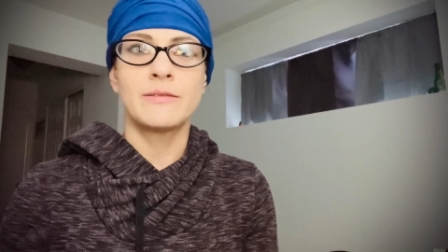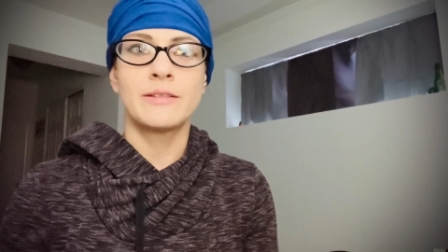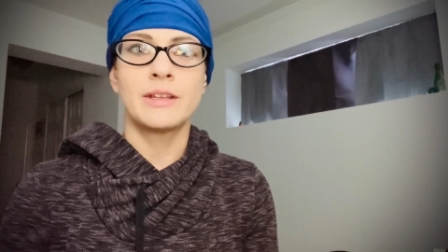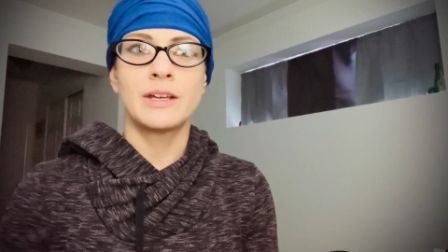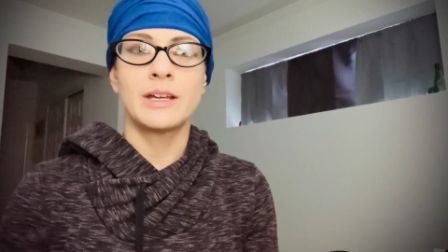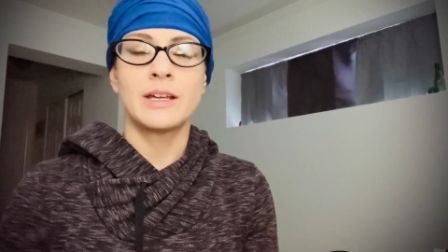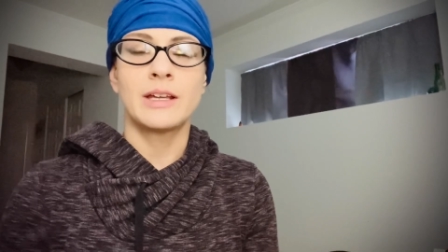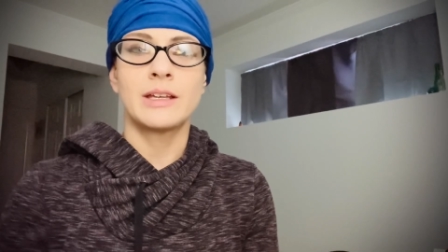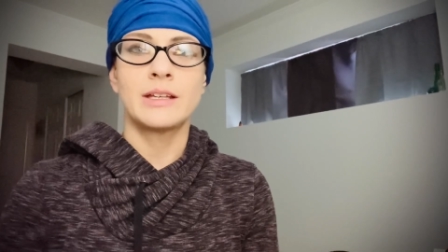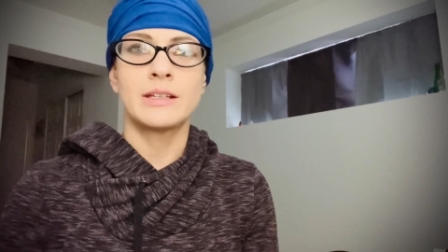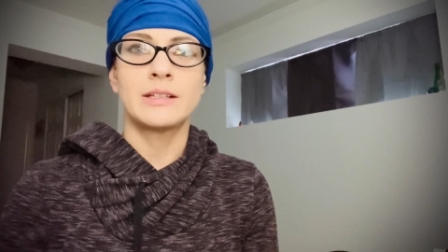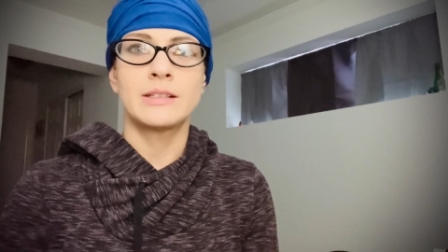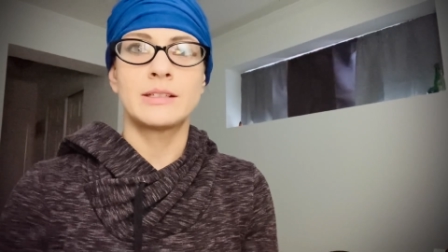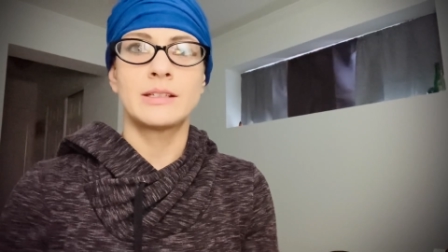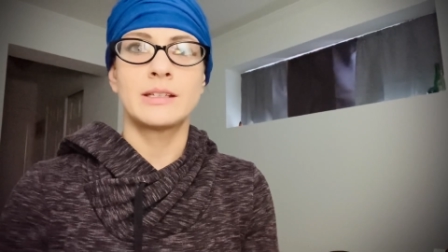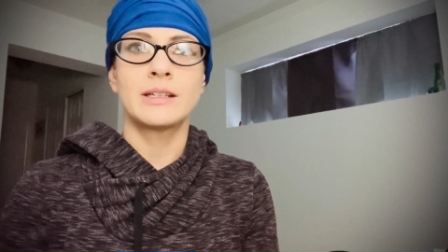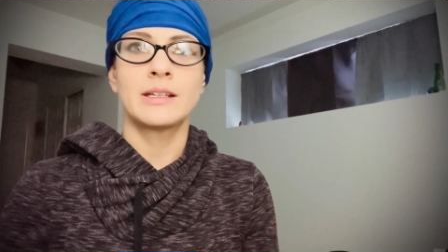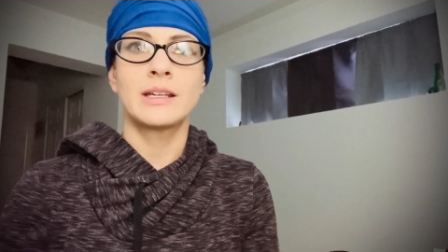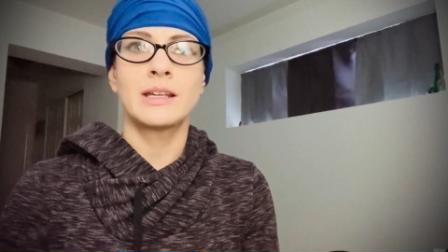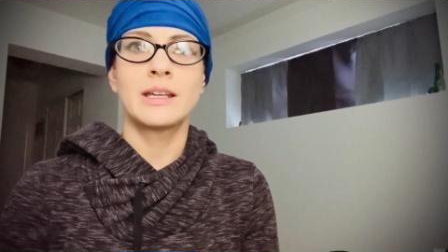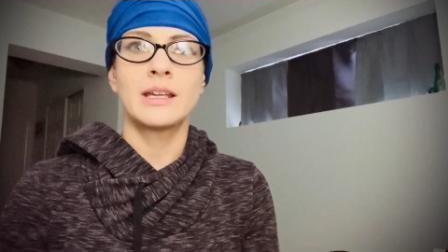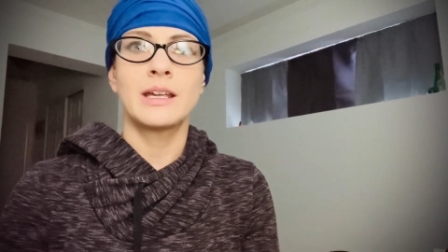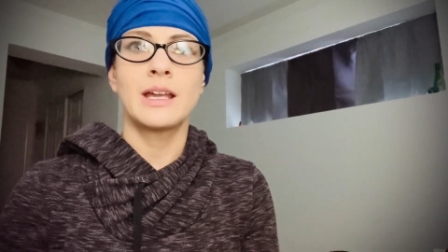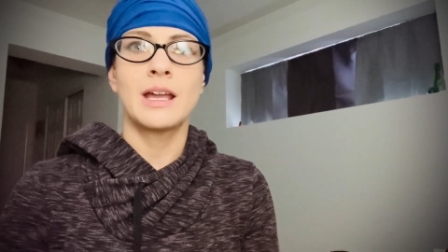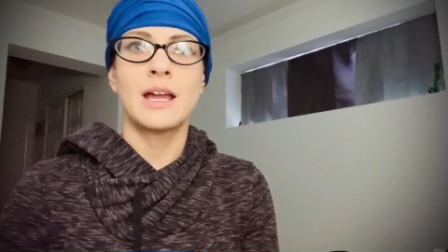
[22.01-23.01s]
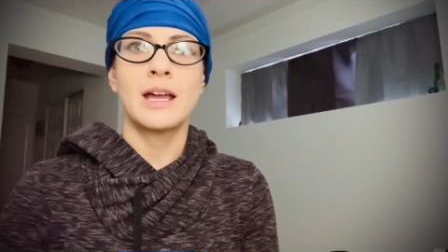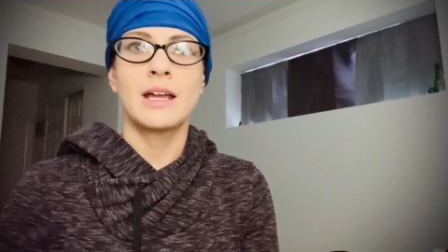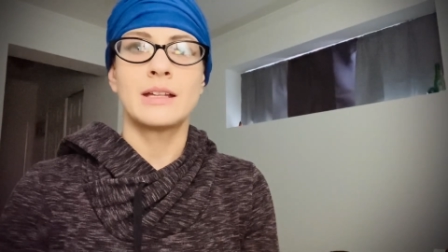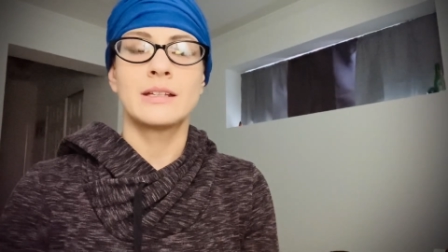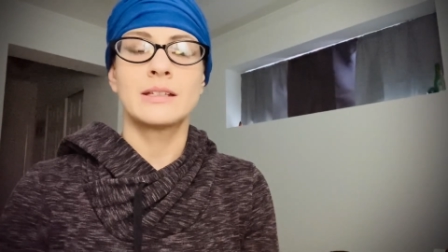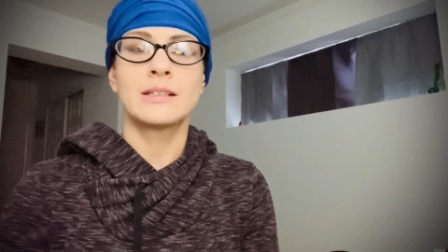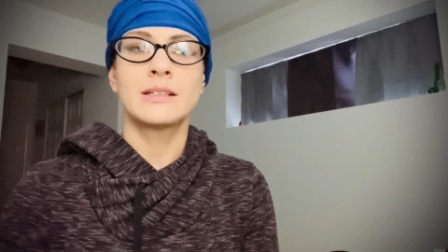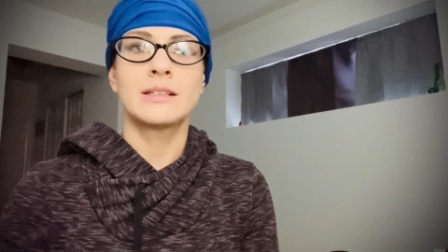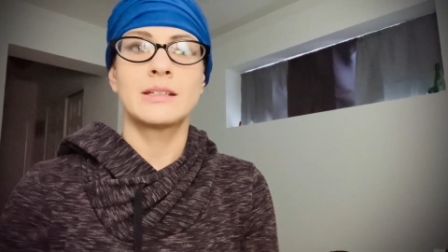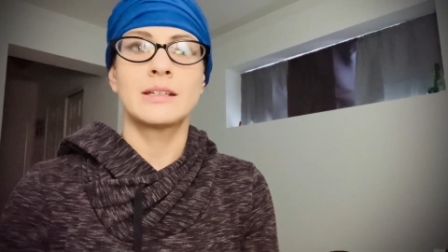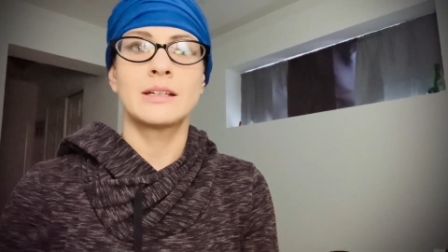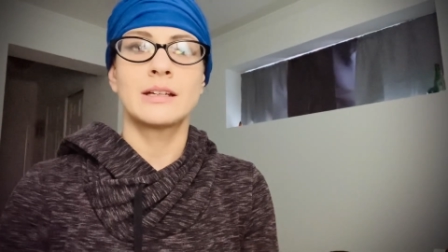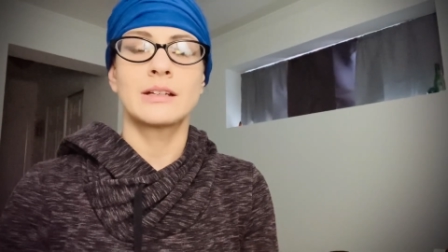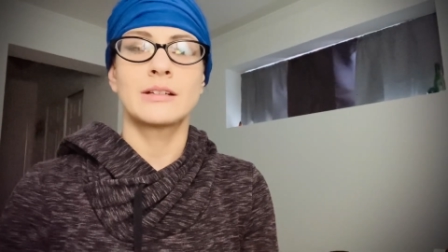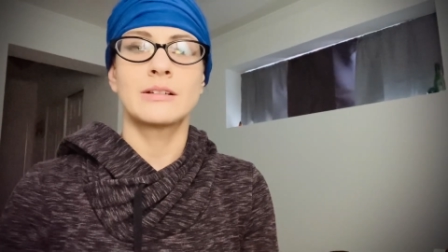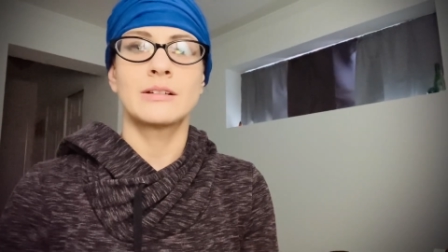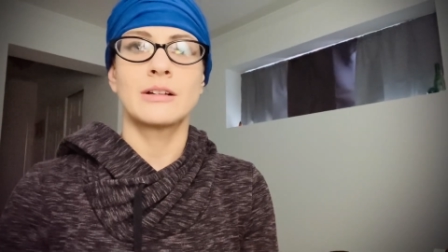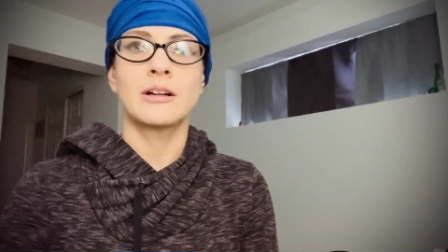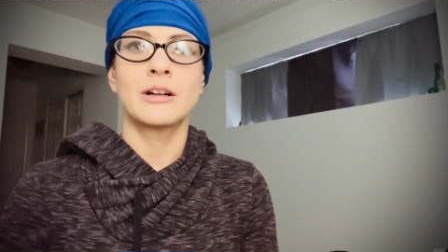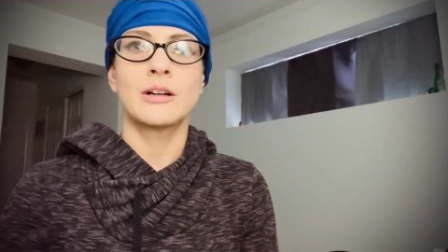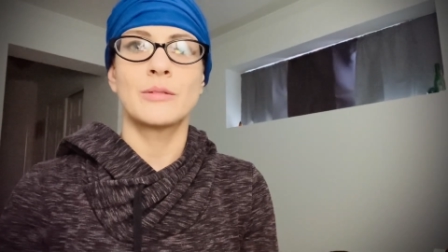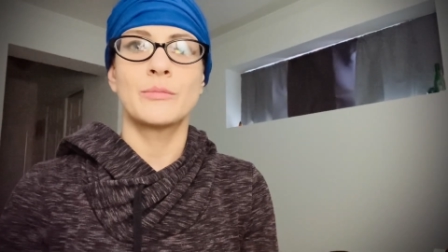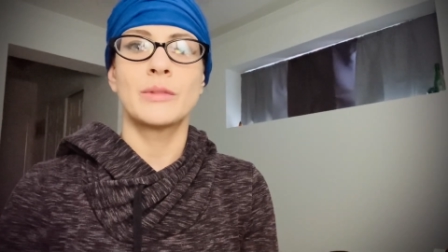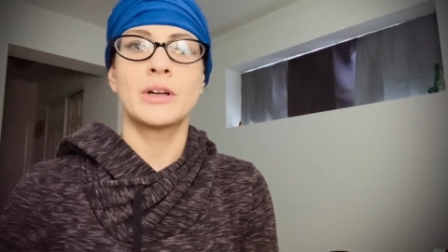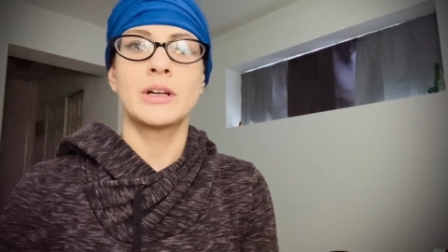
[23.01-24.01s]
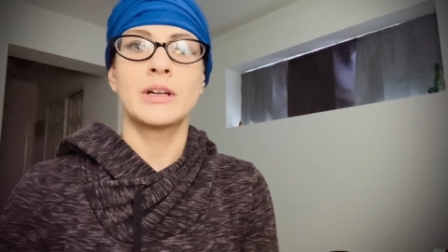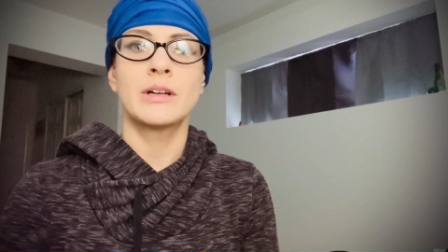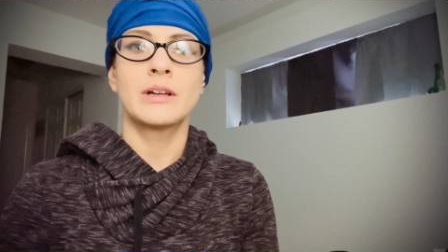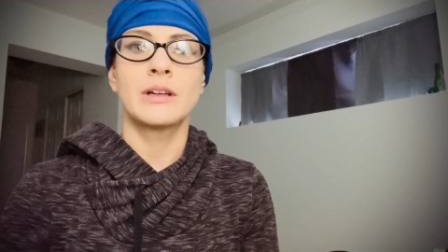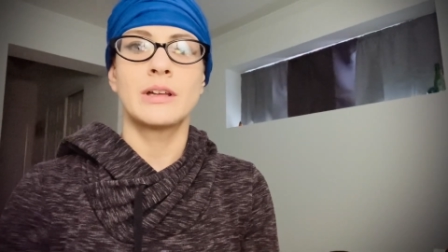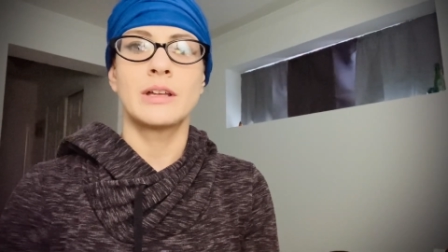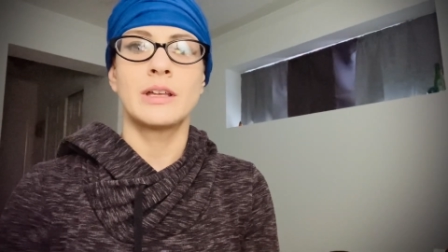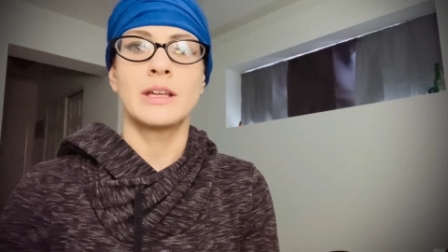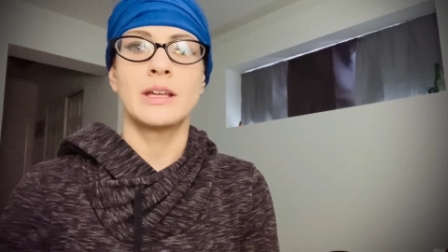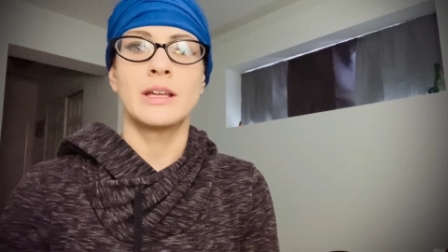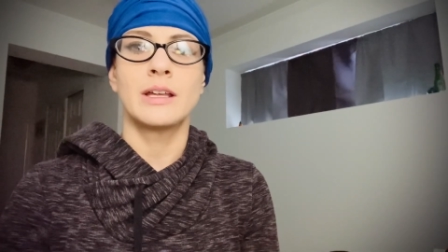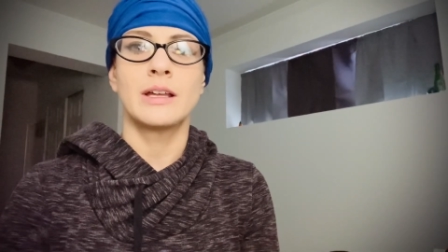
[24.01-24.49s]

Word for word: that Sikhi and Sikh Dharma